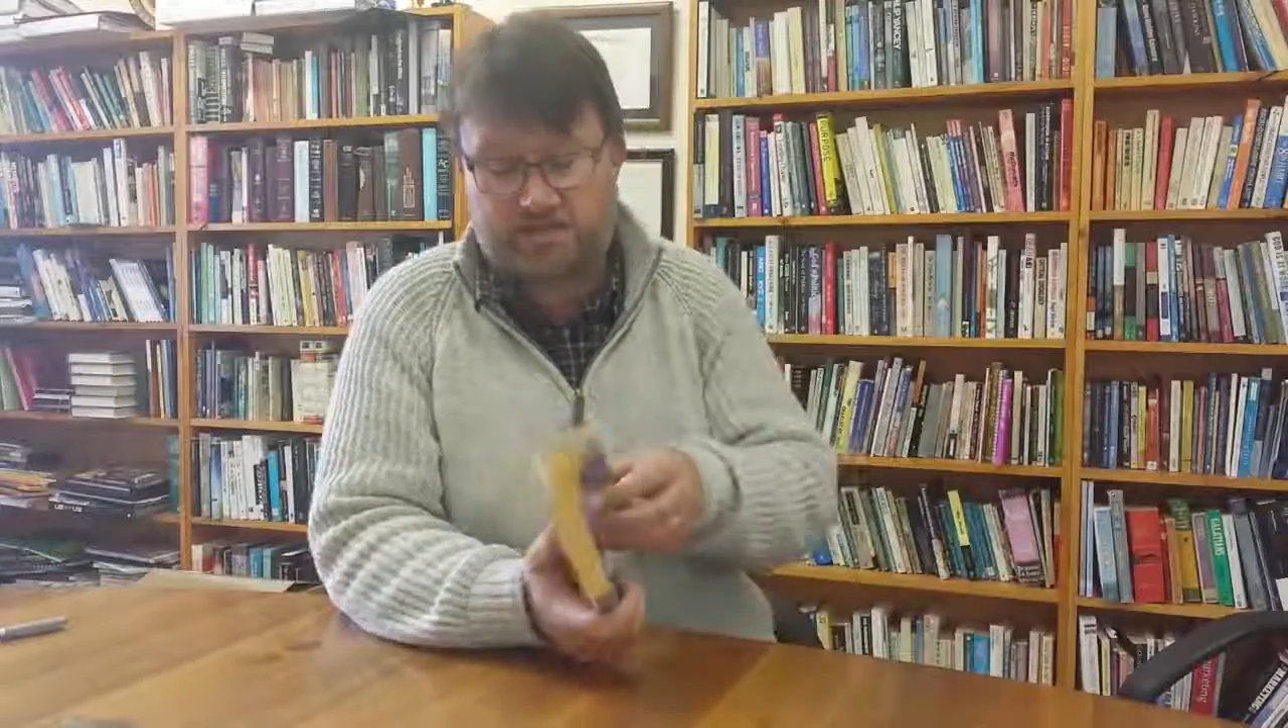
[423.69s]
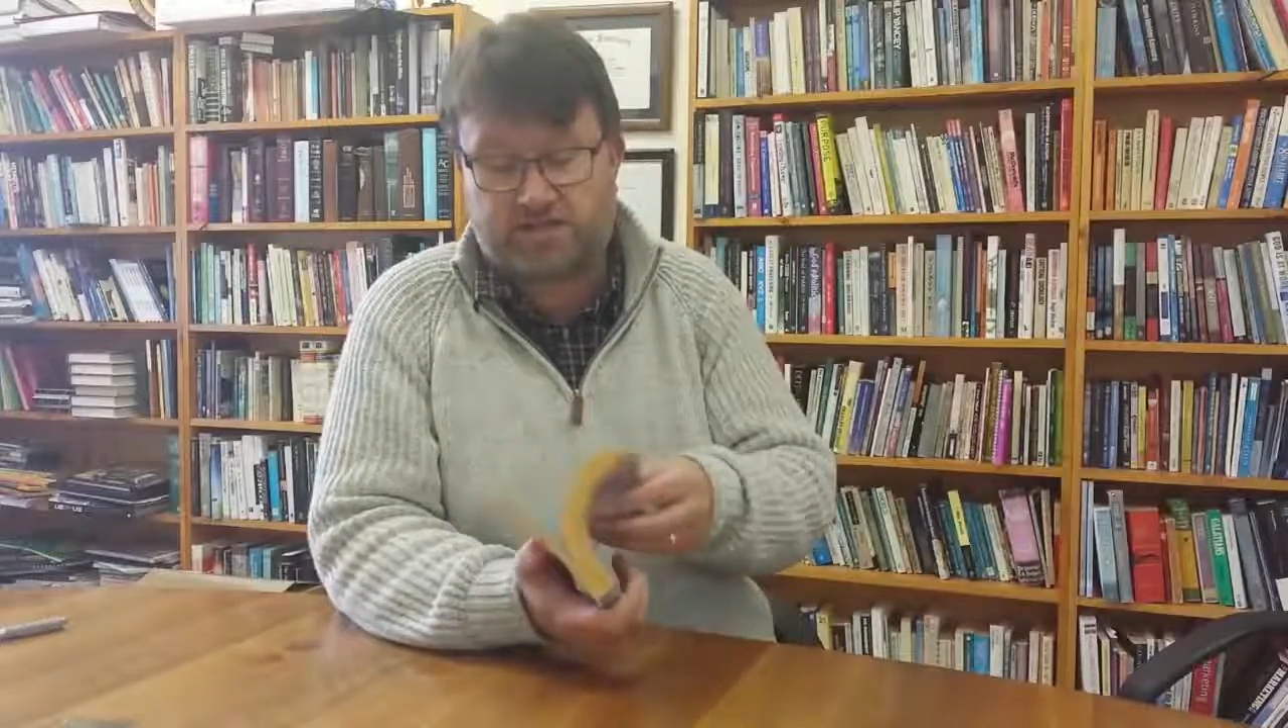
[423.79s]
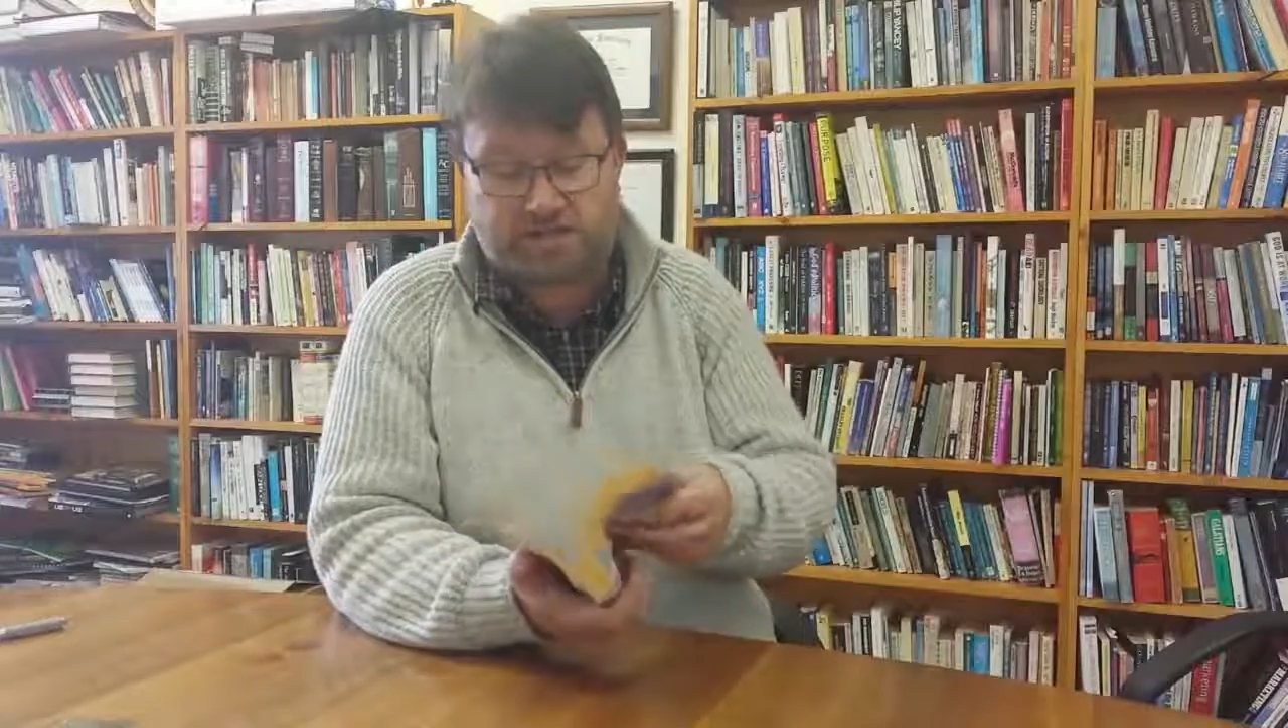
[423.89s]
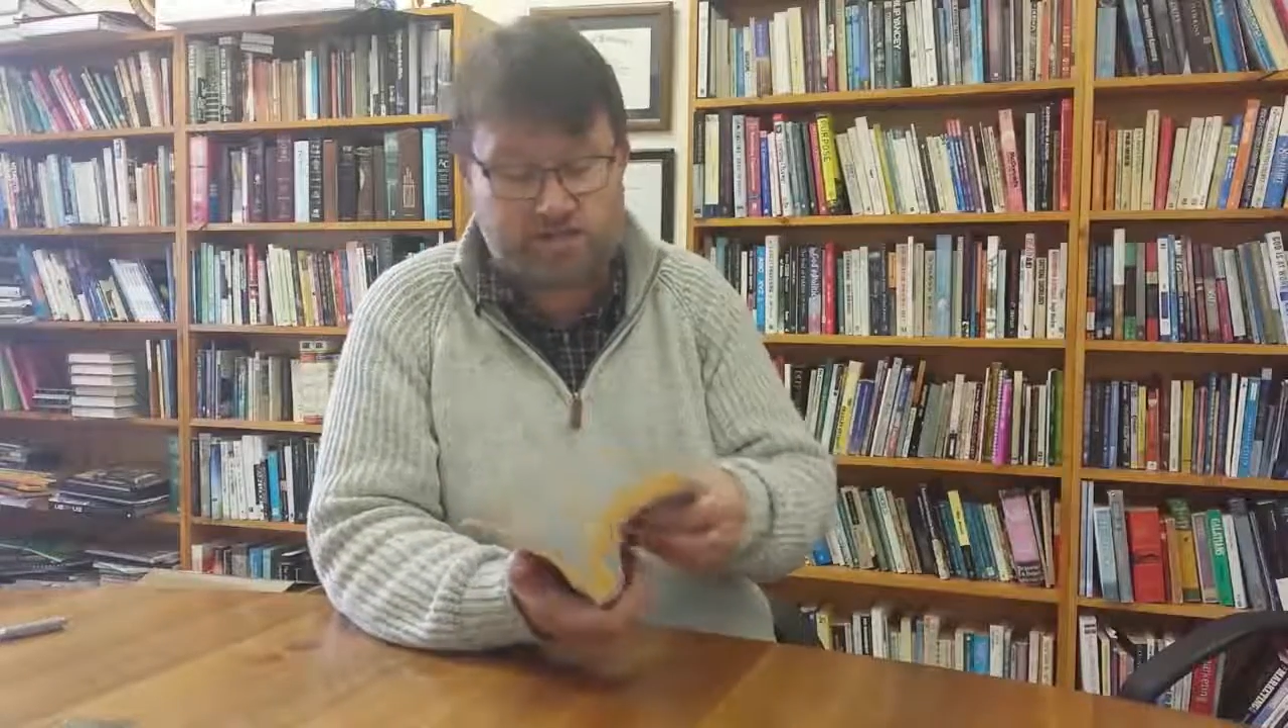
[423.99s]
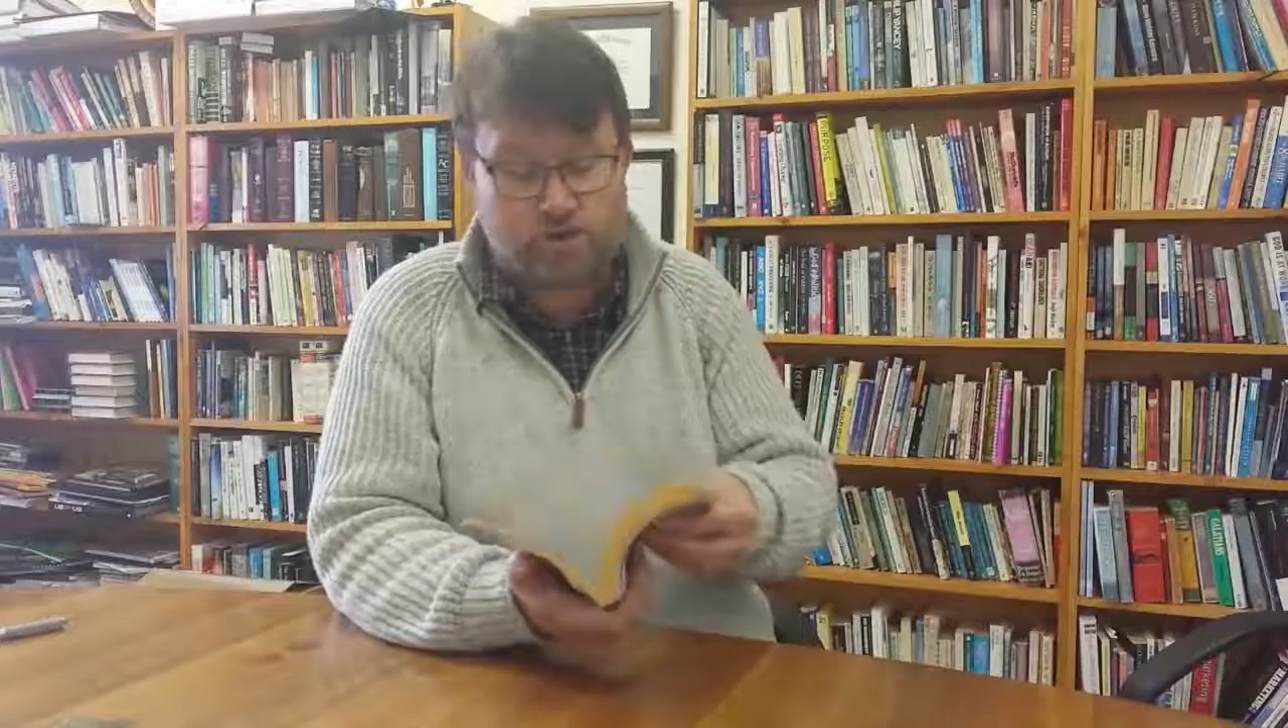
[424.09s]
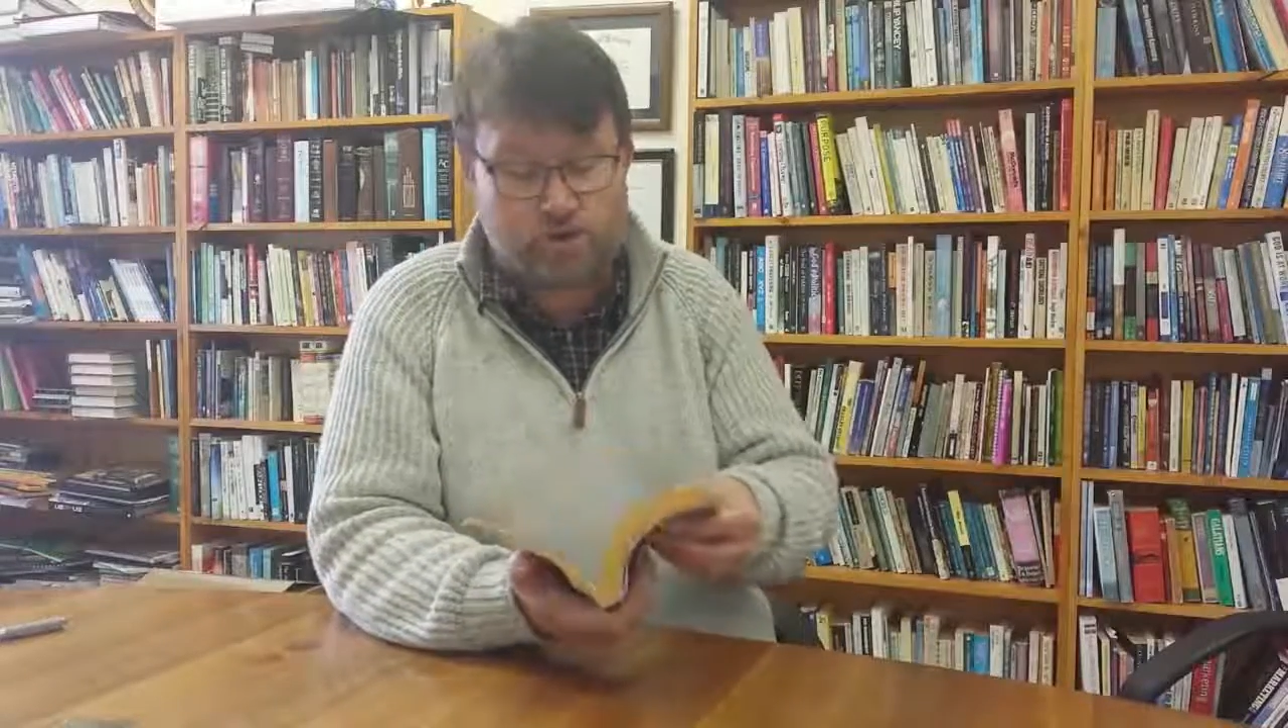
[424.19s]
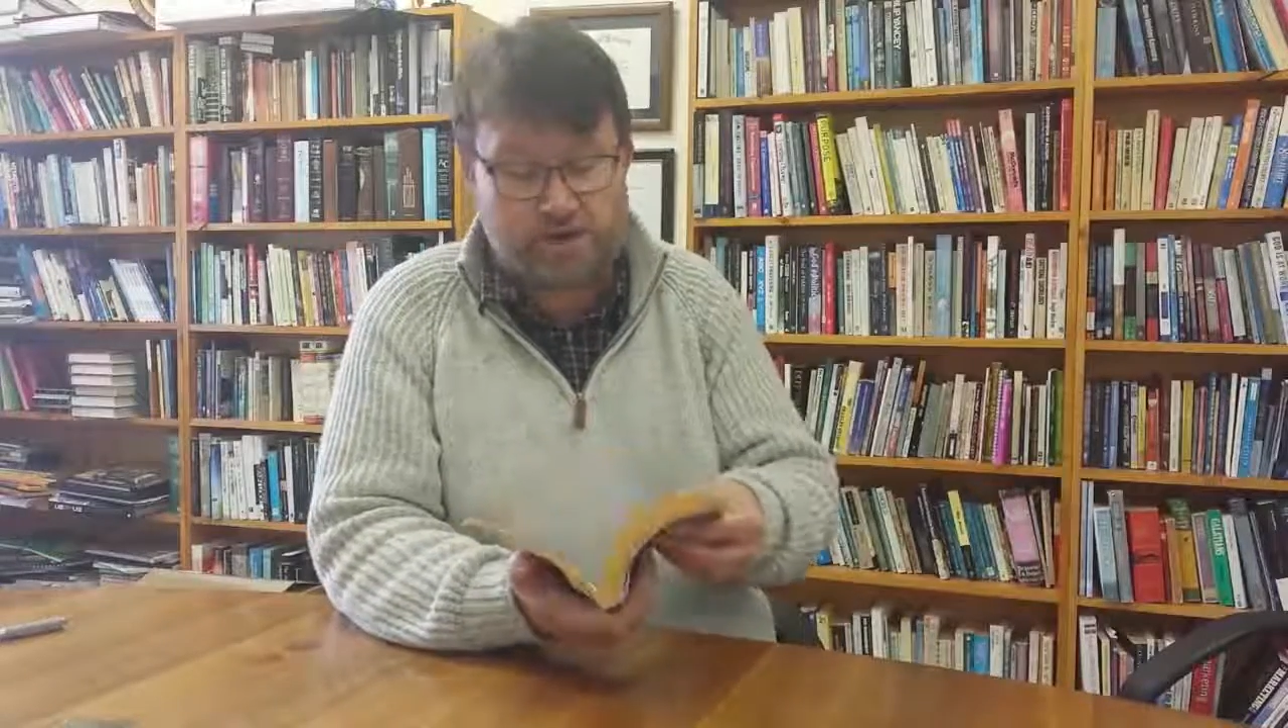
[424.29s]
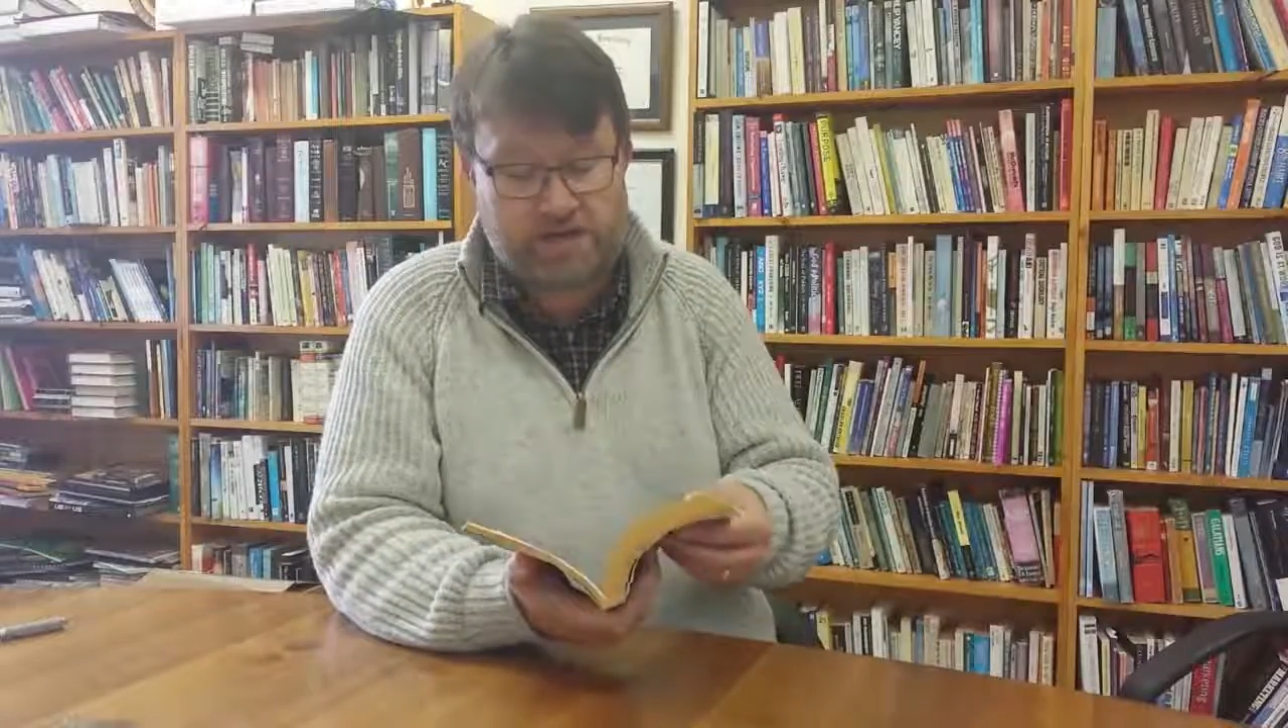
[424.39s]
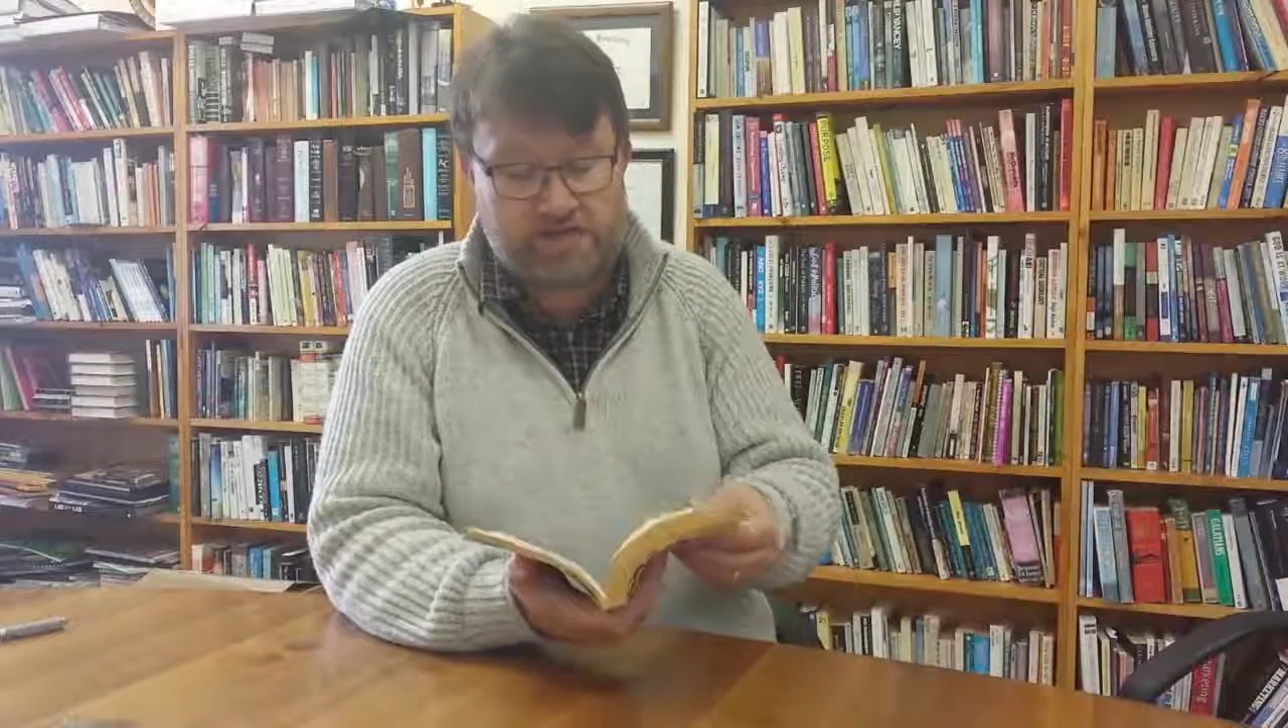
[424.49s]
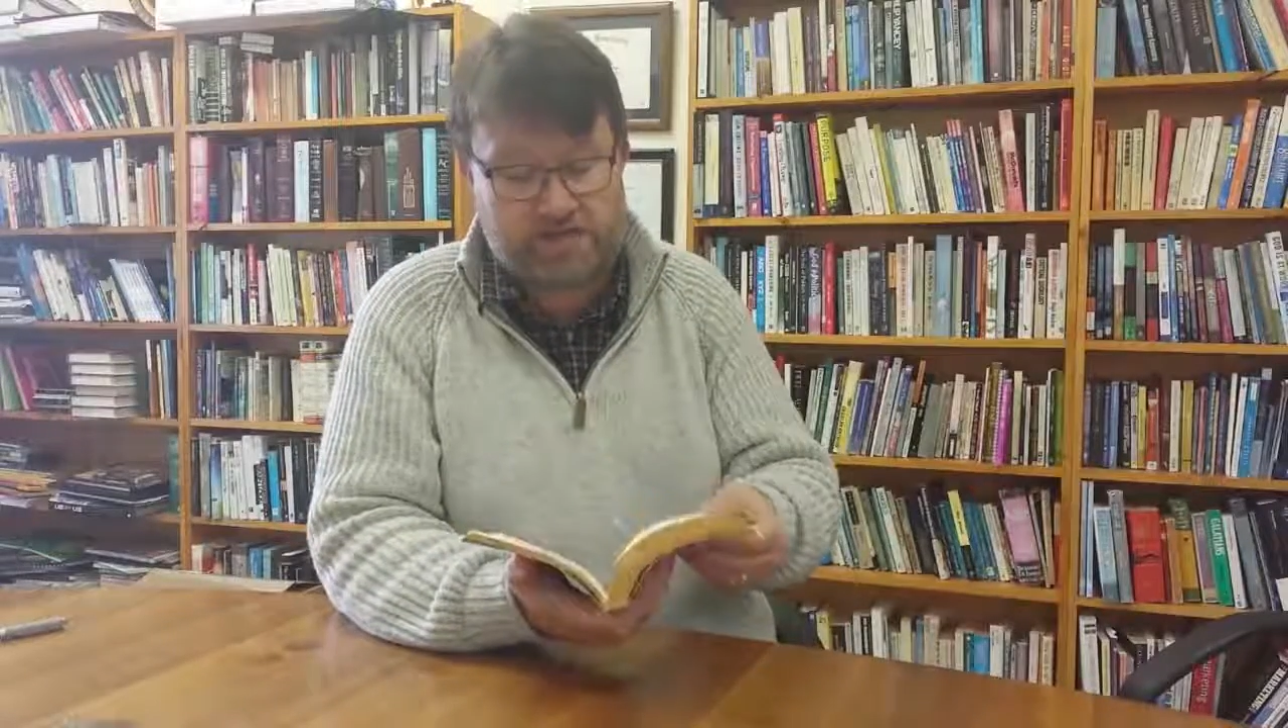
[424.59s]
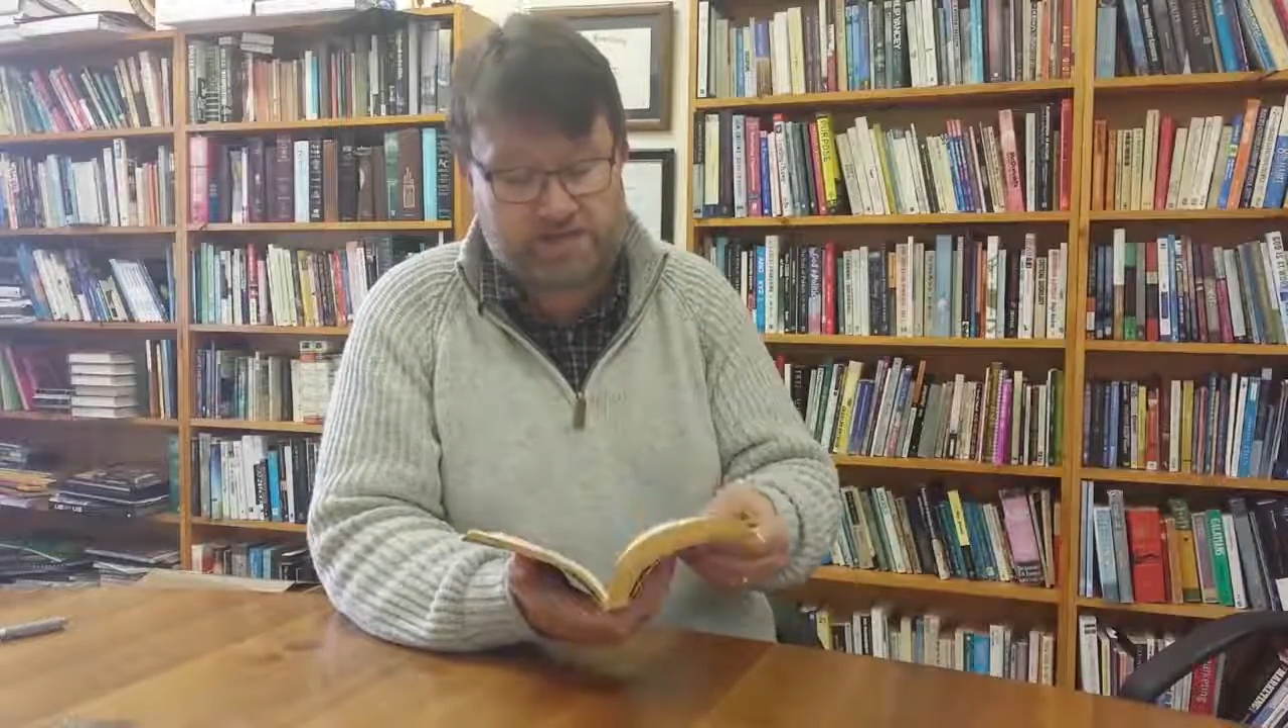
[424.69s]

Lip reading: lots of stories,